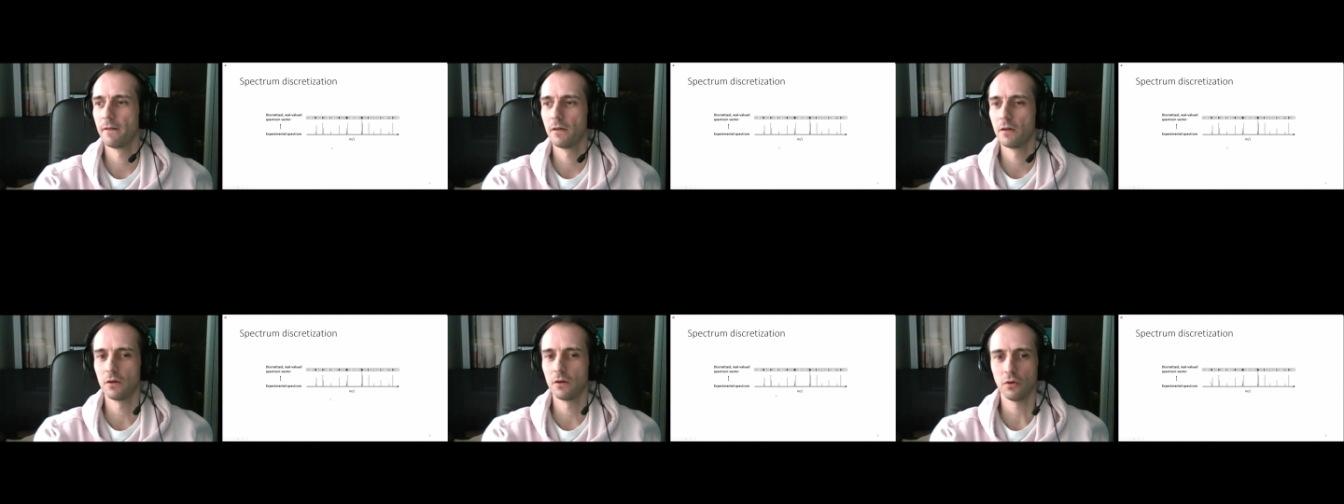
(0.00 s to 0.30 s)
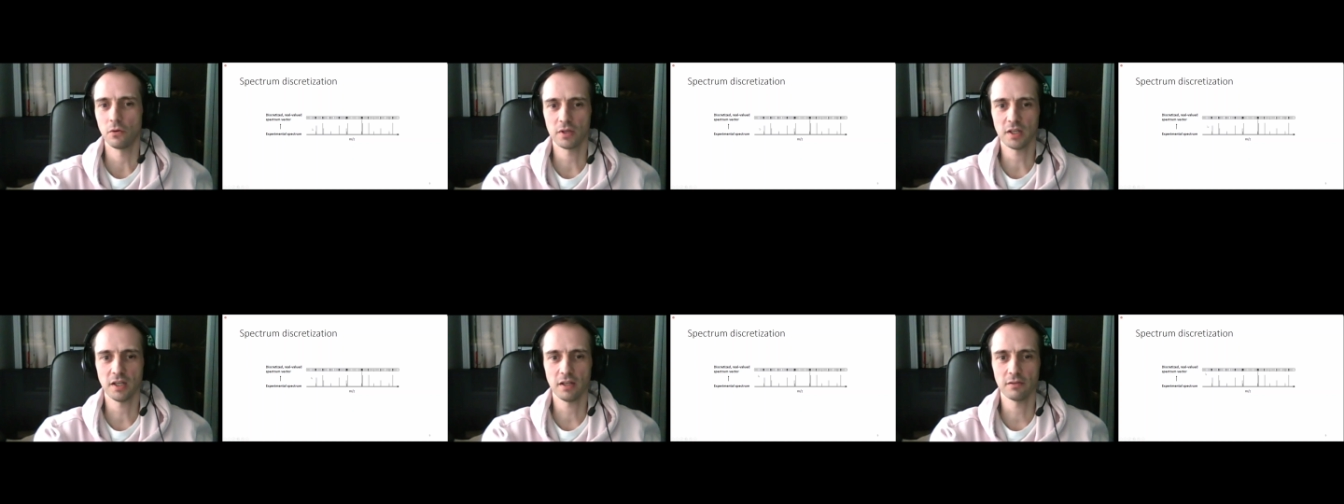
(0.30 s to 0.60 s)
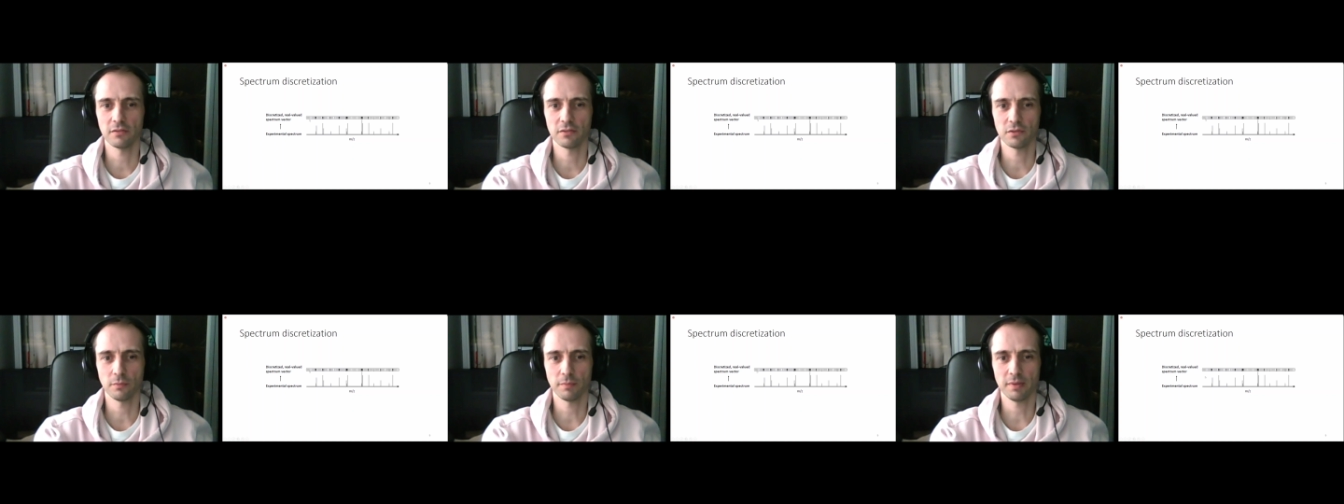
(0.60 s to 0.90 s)

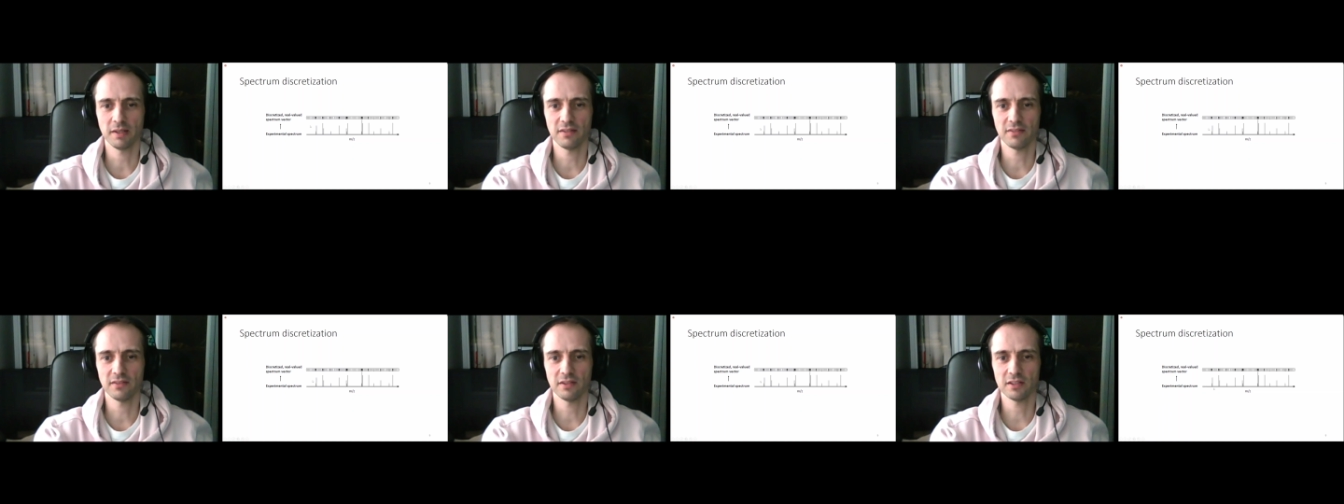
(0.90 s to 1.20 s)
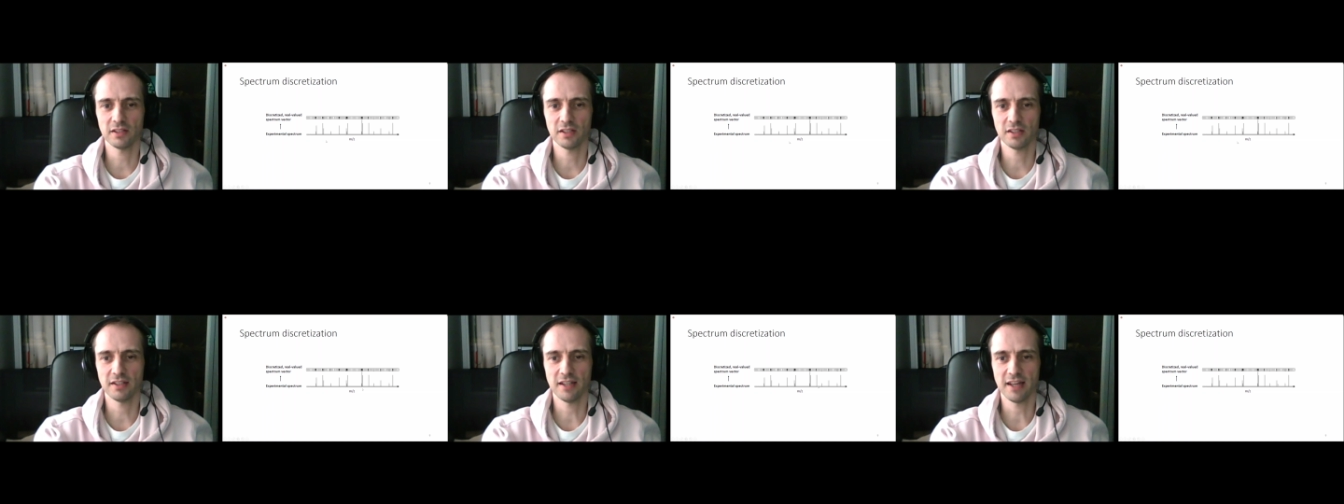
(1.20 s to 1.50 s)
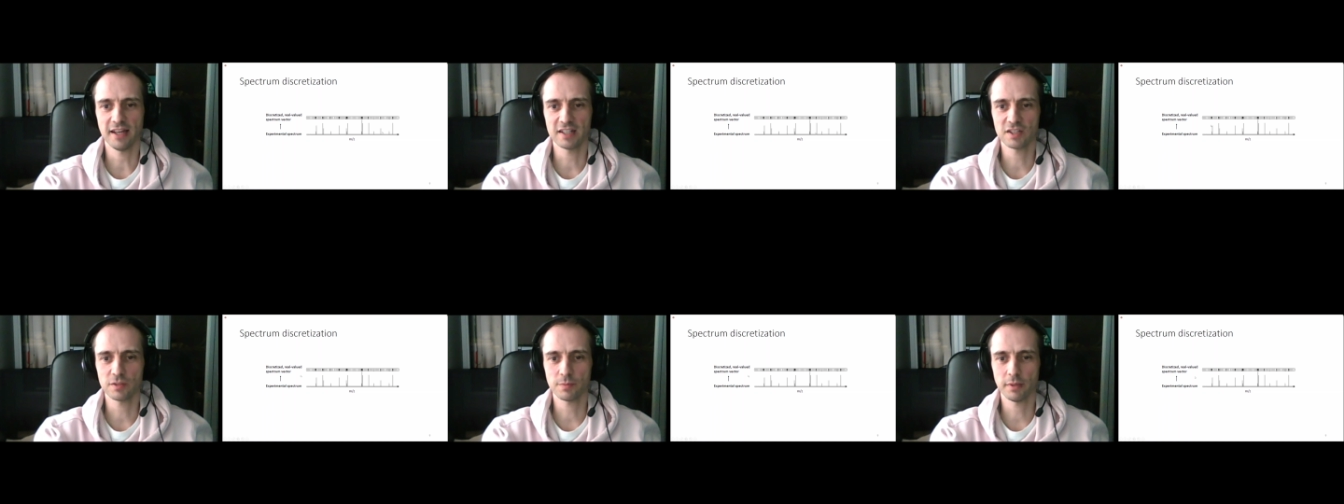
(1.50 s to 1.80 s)
Okay, so basically
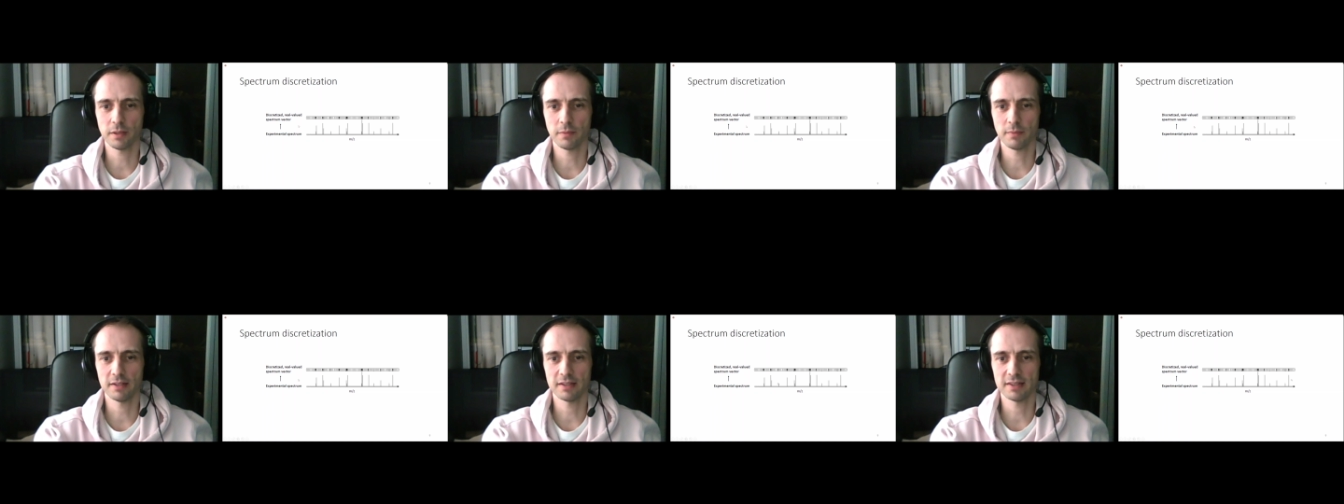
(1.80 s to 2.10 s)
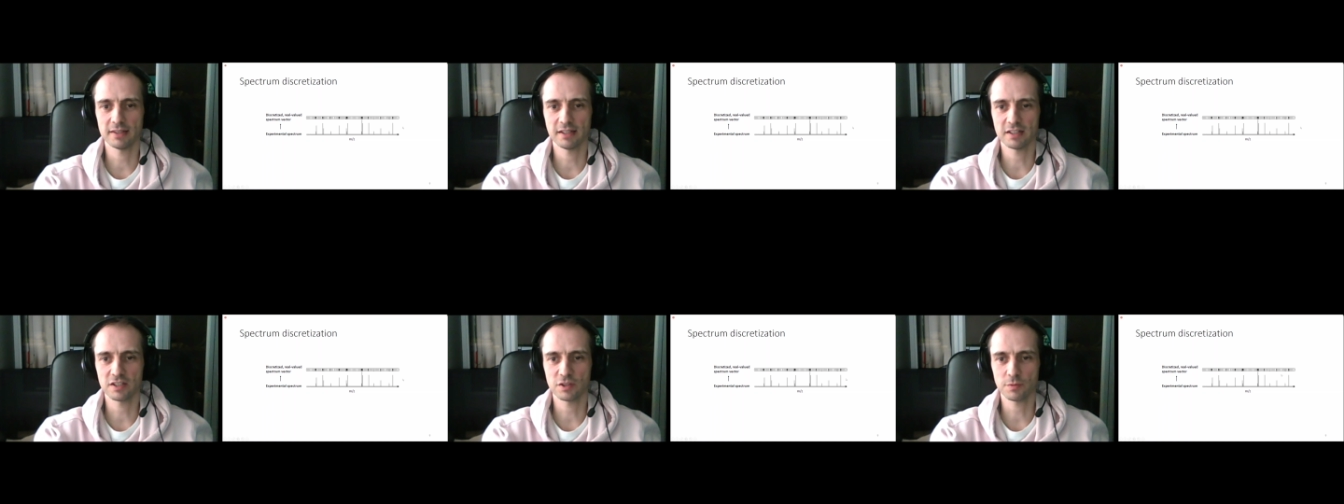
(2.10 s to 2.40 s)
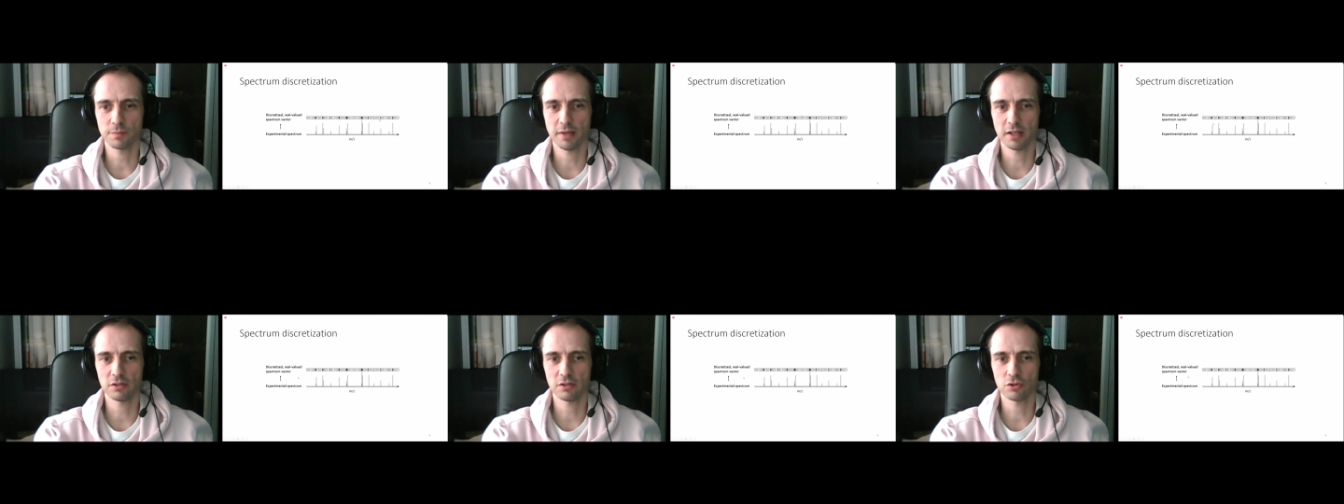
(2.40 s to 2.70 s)
the experimental
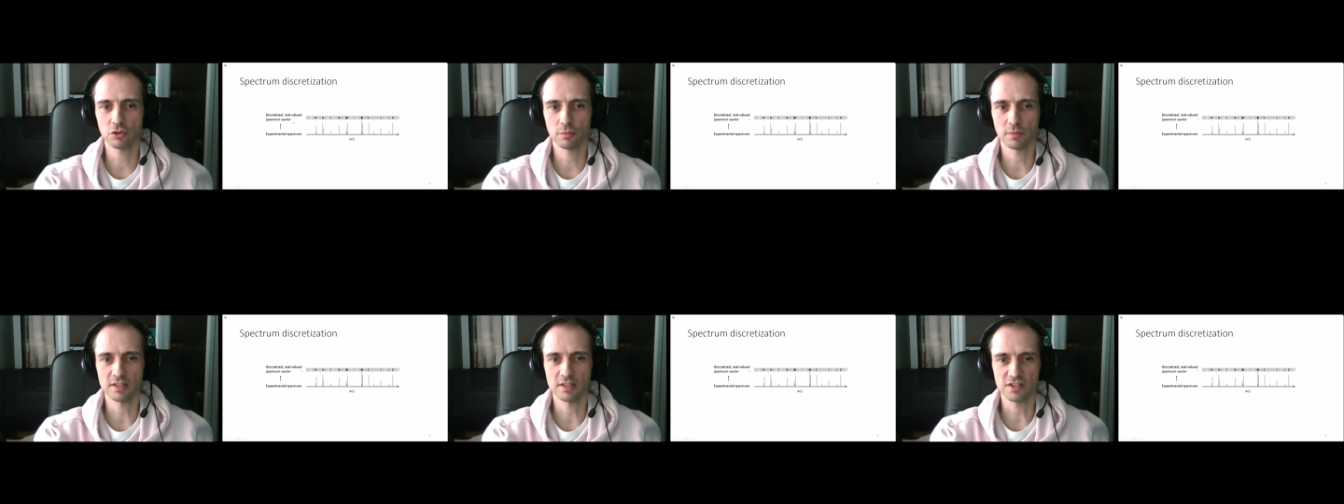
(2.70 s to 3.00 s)
spectrum